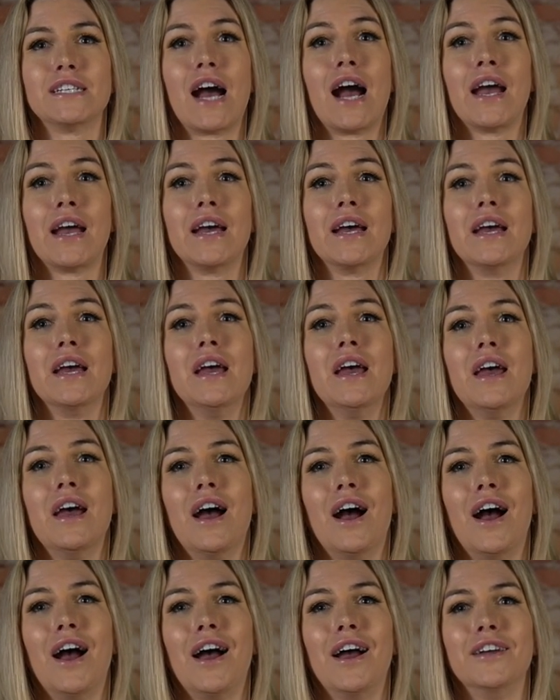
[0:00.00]
diet
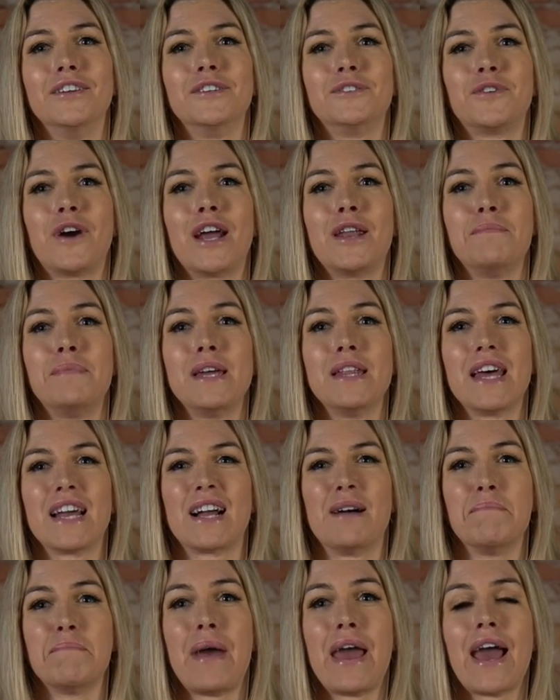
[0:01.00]
uh, to try to be
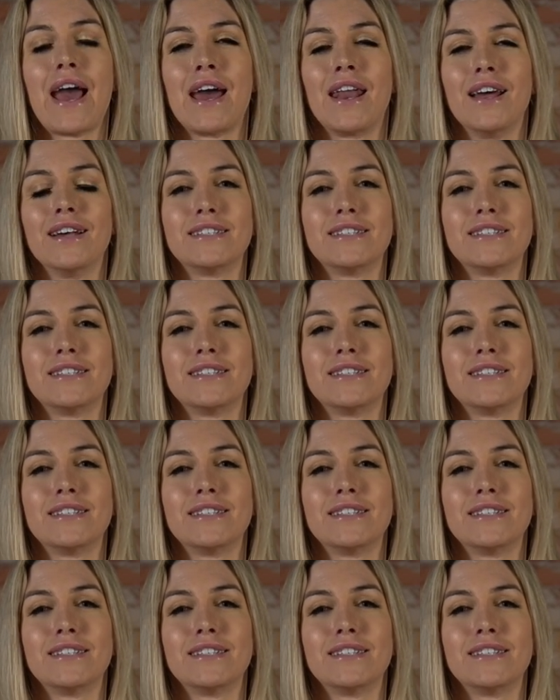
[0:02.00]
like a man.